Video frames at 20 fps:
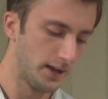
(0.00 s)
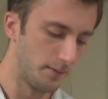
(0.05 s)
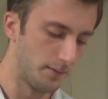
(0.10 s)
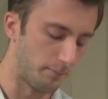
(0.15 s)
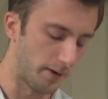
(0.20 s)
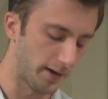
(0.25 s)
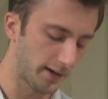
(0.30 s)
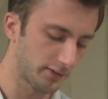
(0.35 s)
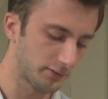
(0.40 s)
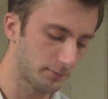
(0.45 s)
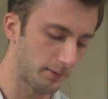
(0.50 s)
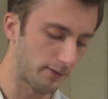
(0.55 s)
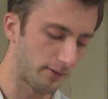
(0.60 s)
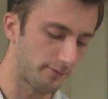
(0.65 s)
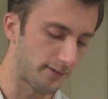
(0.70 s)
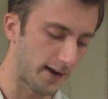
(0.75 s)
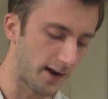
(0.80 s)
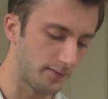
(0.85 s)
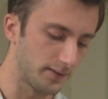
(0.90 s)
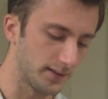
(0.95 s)
Mike is
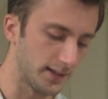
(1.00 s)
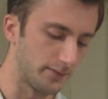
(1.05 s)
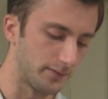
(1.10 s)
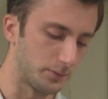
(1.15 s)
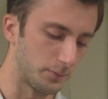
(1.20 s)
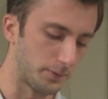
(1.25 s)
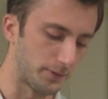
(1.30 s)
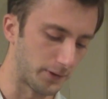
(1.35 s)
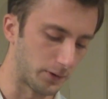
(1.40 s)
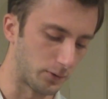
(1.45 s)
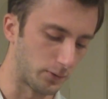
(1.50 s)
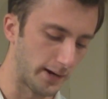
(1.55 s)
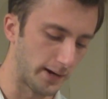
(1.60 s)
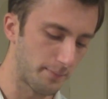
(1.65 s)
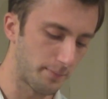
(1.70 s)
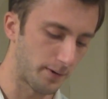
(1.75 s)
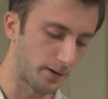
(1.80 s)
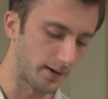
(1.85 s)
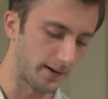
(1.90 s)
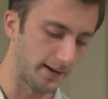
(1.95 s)
about 5'11" with a gray
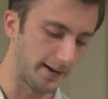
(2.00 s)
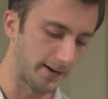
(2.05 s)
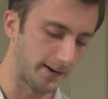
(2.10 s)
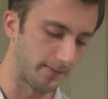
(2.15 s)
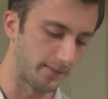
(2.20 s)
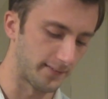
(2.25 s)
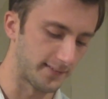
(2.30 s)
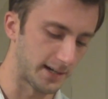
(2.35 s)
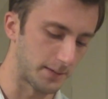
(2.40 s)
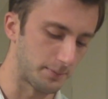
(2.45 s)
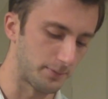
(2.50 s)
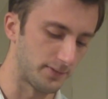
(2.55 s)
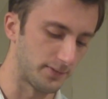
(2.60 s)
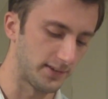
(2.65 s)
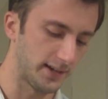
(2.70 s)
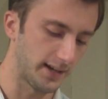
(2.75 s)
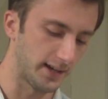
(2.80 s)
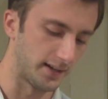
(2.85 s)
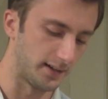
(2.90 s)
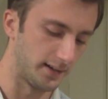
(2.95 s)
parted hair on the top of
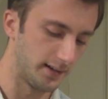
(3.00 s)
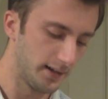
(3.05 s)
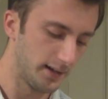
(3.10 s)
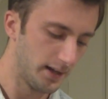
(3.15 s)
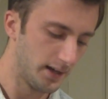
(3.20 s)
his head.